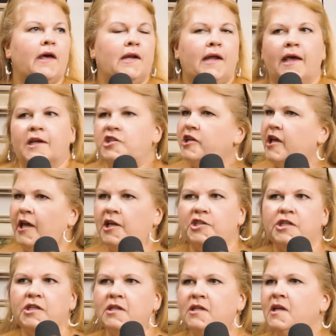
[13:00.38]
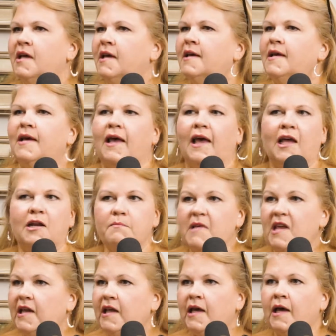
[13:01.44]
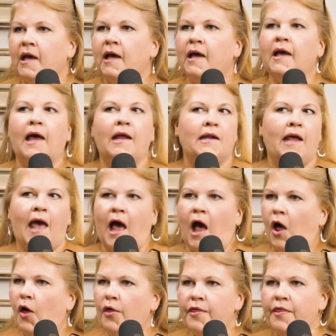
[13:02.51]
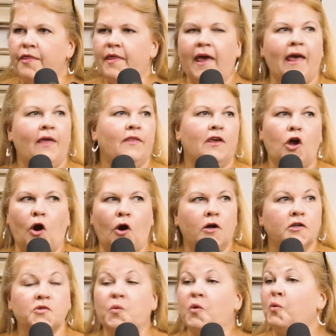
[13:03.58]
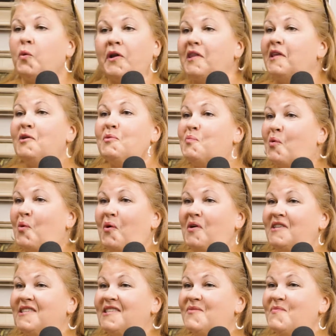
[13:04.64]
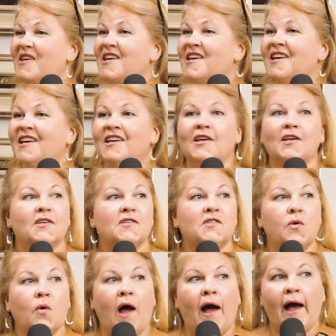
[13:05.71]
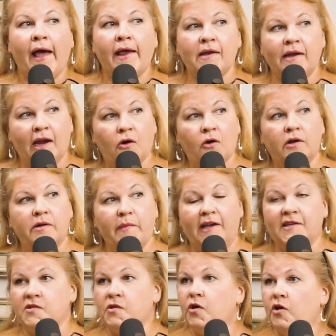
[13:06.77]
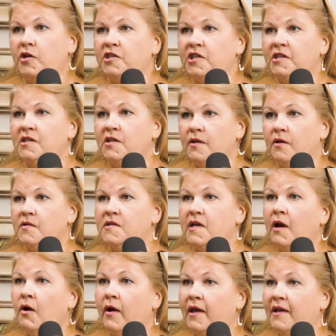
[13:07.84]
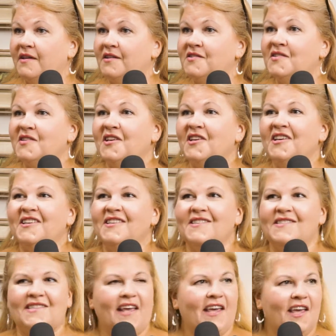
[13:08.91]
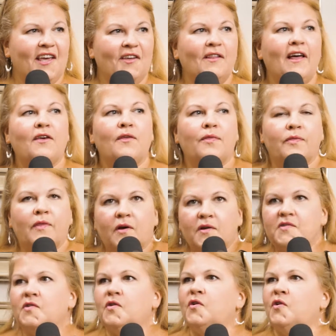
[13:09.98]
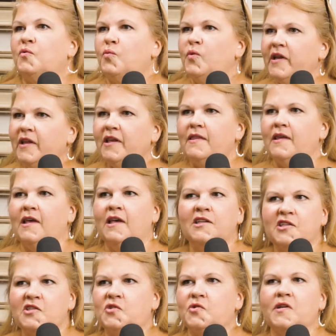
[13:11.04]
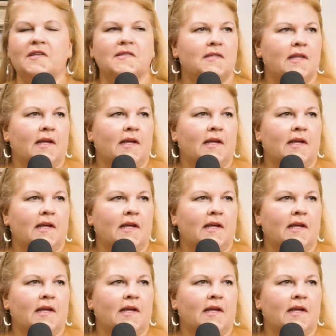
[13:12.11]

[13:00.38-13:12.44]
that education and media and health and the arts were really important to me. So I narrowed my search into those areas, saying, those are really the industries